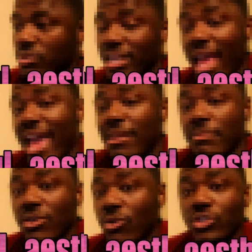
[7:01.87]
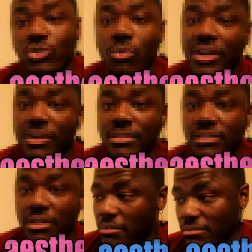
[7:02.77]
you can add me on Twitter
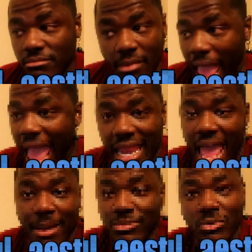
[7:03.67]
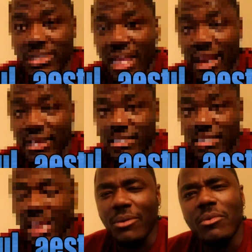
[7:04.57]
at Abdul Aesthetics.
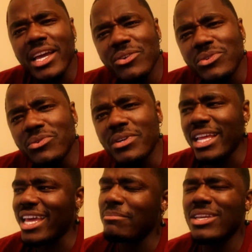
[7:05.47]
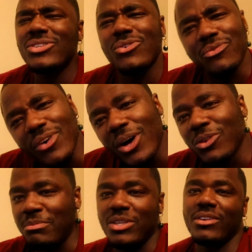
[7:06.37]
And while you're doing that, make sure to
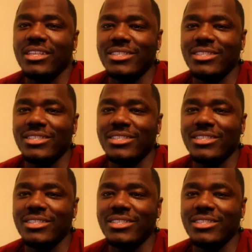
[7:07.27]
follow me on